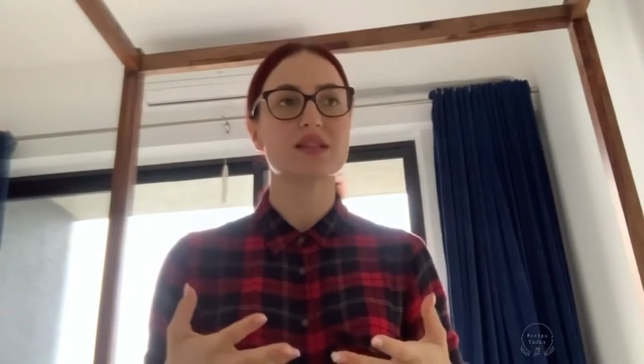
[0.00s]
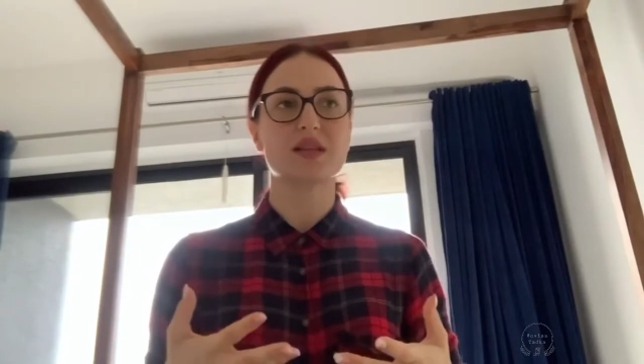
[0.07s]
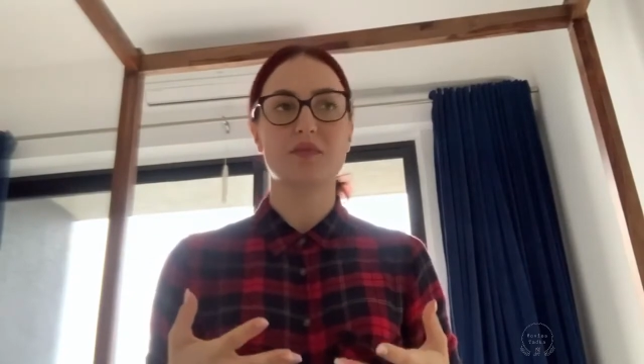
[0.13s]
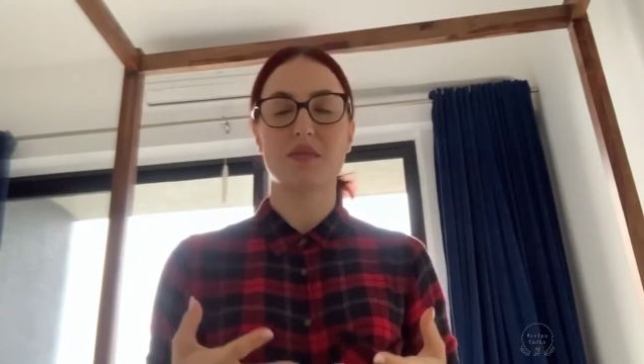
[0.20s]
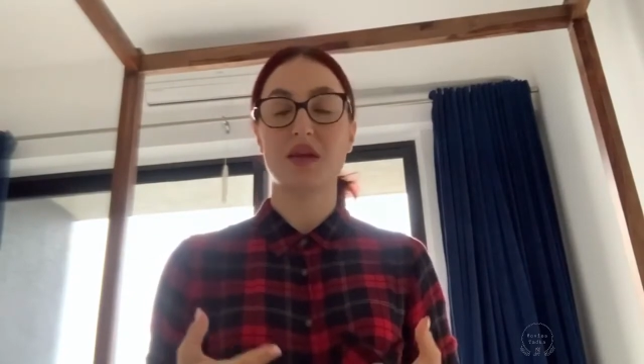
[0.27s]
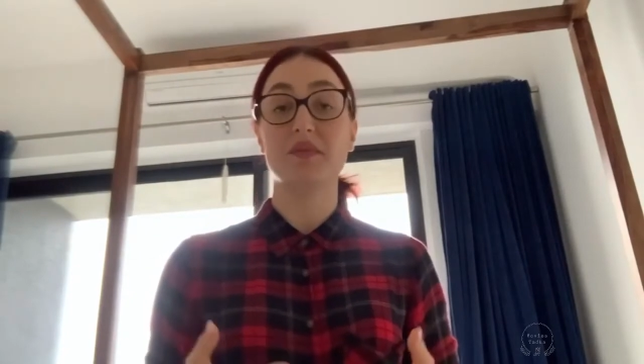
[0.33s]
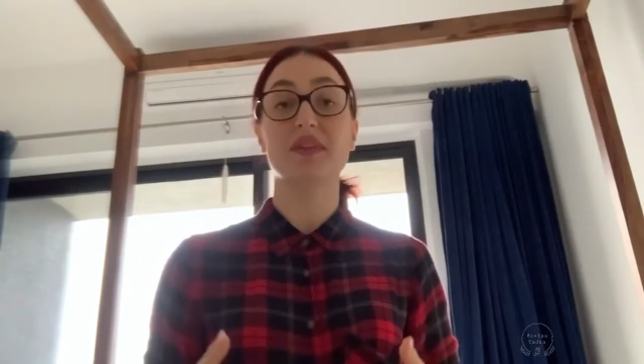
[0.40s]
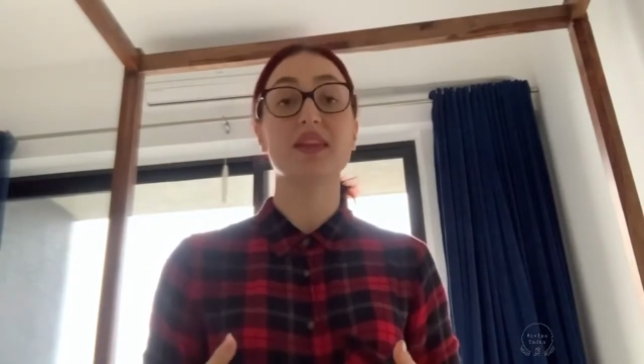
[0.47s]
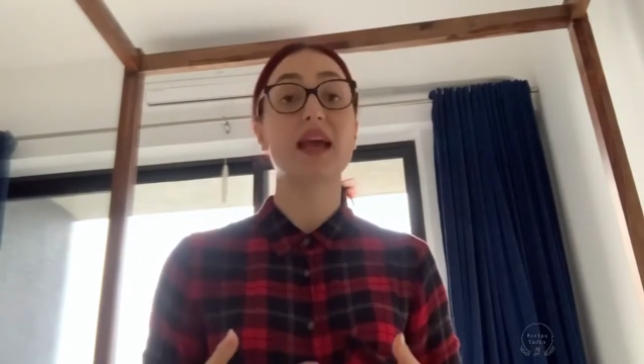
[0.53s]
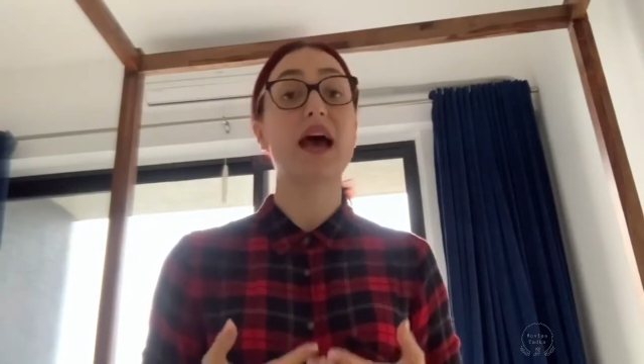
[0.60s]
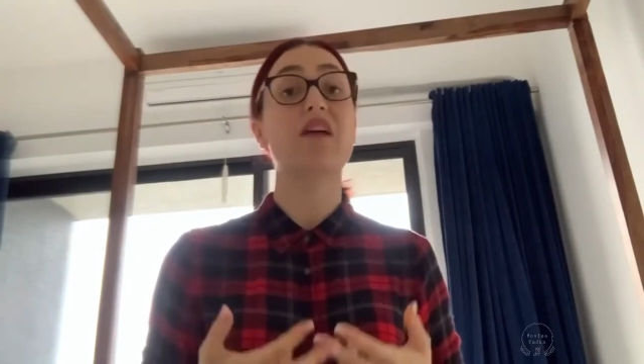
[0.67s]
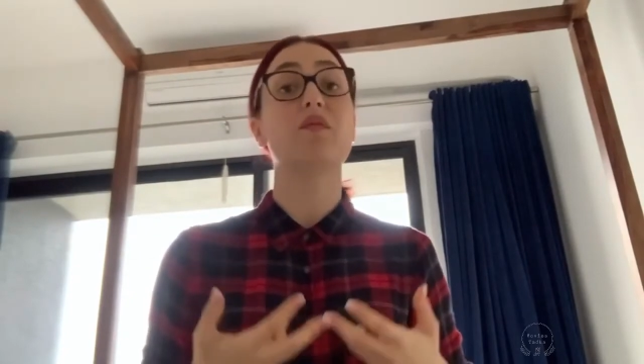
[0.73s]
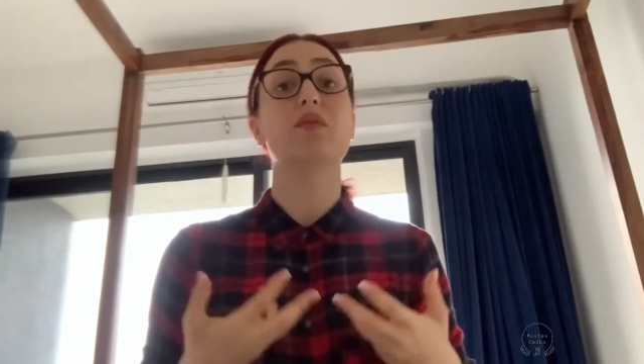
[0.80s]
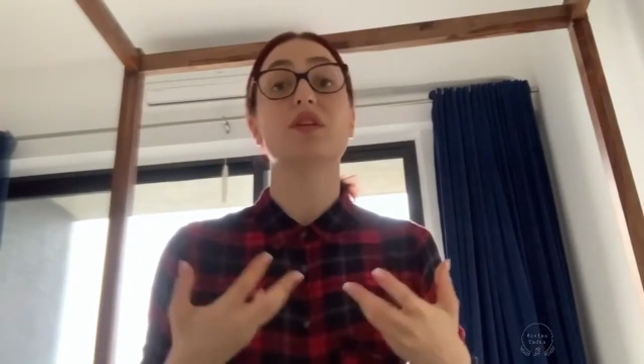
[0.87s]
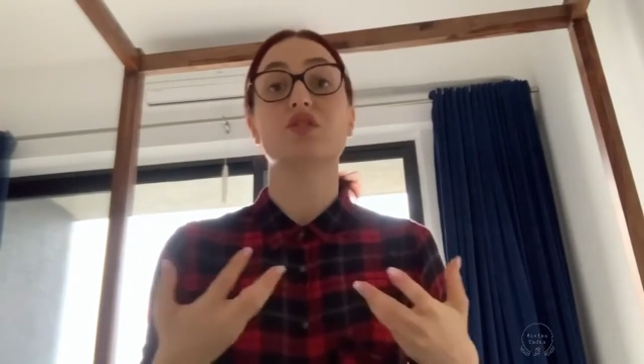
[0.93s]
and maybe they
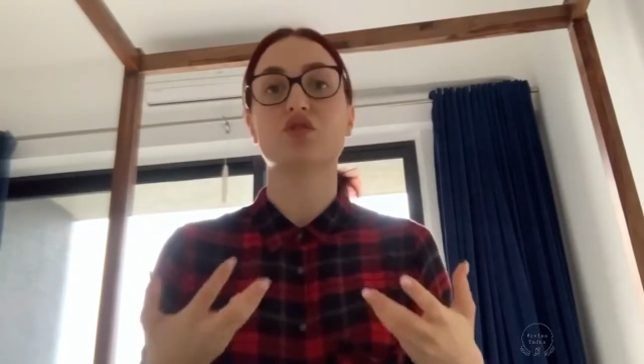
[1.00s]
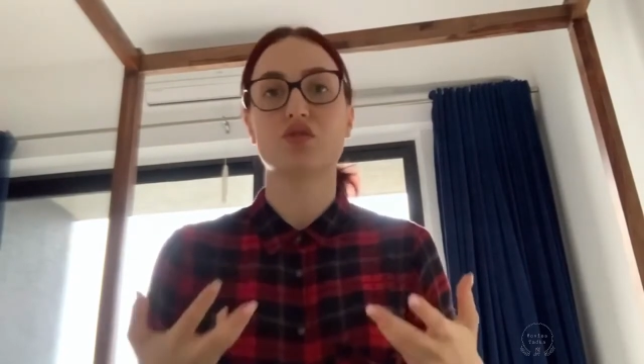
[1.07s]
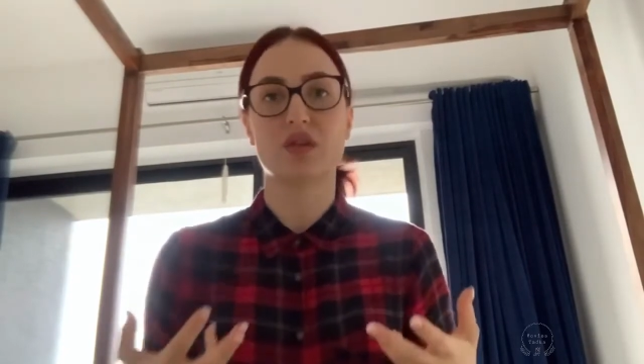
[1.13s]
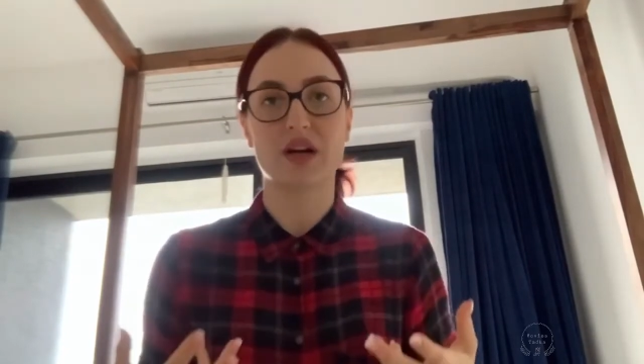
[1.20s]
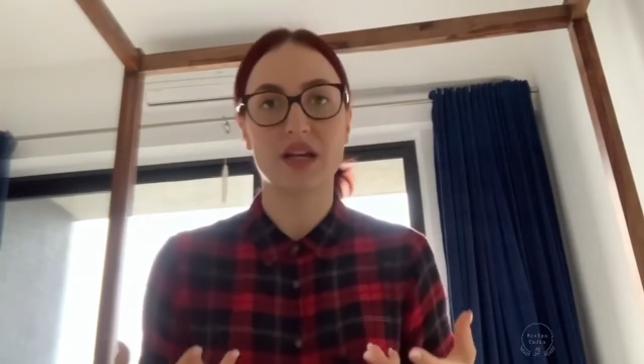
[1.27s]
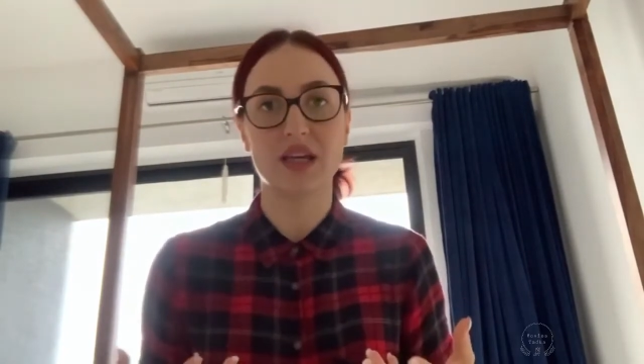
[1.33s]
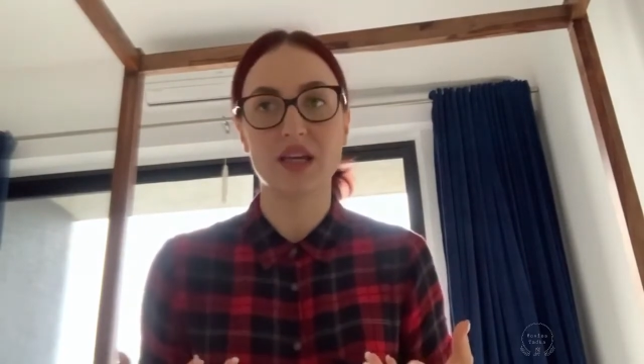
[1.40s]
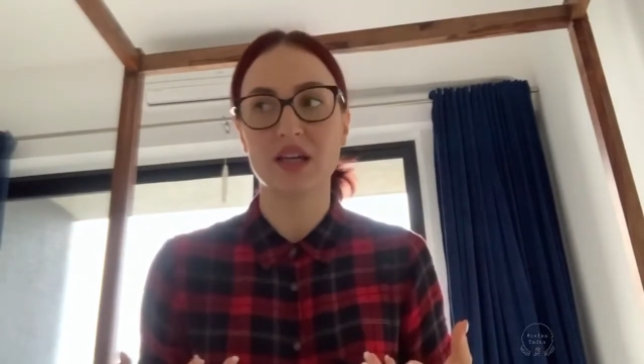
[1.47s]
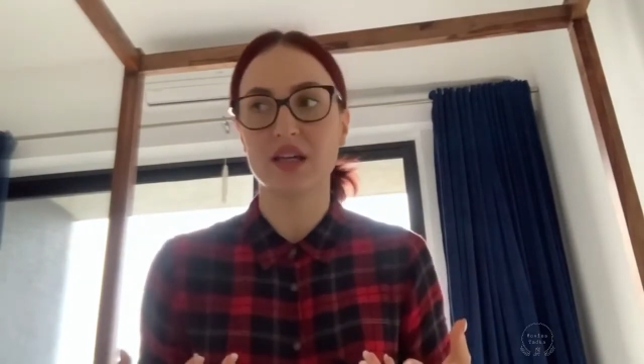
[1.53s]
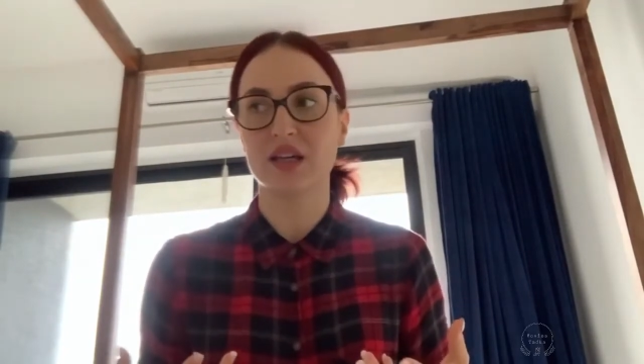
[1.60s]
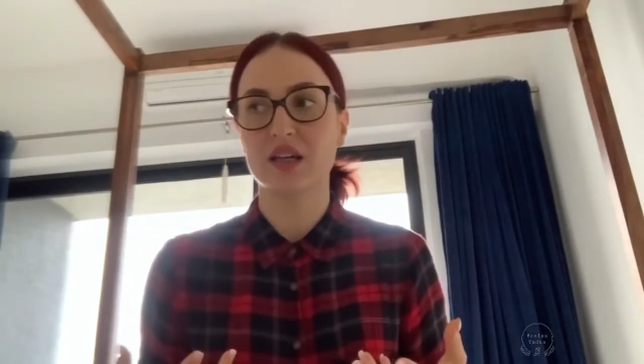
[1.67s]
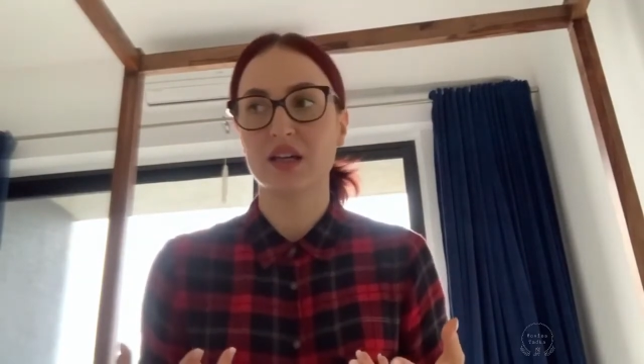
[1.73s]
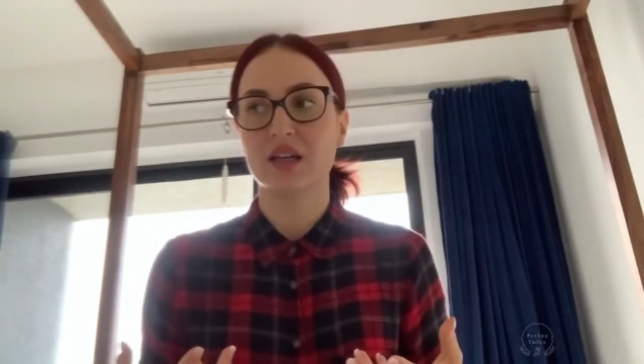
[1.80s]
have been trying,